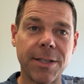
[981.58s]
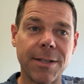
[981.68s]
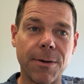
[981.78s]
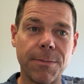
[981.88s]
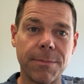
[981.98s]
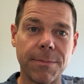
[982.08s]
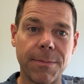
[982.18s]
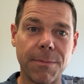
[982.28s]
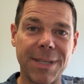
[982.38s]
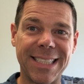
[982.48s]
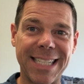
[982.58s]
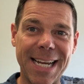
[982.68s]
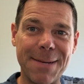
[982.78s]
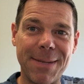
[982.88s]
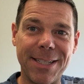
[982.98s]
So the
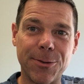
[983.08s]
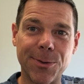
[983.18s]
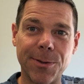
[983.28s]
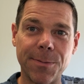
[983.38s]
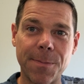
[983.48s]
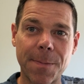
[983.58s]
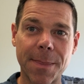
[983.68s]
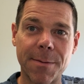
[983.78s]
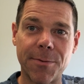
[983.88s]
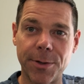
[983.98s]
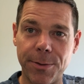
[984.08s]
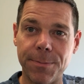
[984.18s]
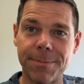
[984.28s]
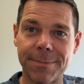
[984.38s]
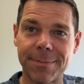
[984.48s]
same is real for you.
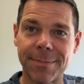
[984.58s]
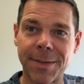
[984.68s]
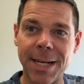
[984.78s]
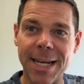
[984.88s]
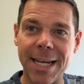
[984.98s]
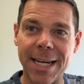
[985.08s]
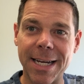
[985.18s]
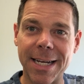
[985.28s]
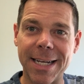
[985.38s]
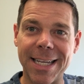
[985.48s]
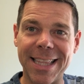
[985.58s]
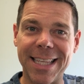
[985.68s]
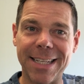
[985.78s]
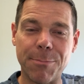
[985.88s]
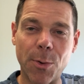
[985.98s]

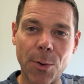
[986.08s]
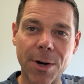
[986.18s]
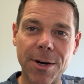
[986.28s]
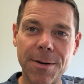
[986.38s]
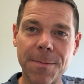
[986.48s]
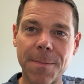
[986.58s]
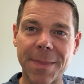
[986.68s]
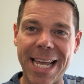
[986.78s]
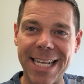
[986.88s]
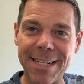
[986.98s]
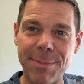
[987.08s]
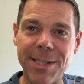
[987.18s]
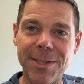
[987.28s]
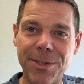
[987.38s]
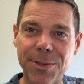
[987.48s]
The more
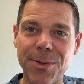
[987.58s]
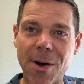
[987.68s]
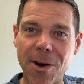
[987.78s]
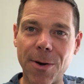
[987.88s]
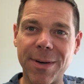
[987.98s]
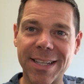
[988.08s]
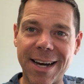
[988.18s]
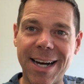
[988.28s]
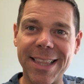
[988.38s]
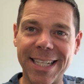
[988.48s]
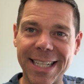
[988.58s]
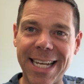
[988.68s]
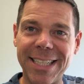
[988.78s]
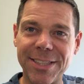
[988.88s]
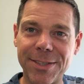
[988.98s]
intimate you are with God, the
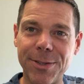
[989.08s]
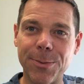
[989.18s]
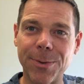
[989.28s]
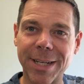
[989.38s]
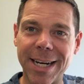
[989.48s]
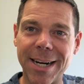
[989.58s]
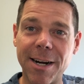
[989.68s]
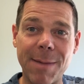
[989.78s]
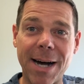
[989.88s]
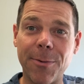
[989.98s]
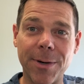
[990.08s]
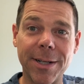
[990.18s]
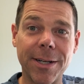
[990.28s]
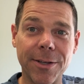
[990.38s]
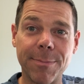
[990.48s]
less you will care about what
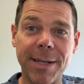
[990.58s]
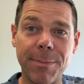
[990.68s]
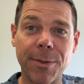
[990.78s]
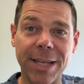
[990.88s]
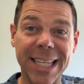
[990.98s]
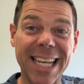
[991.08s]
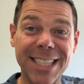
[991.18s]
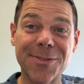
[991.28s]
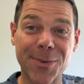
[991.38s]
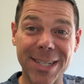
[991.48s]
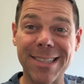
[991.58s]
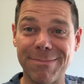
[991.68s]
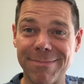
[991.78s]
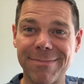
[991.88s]
other people think. That's freedom.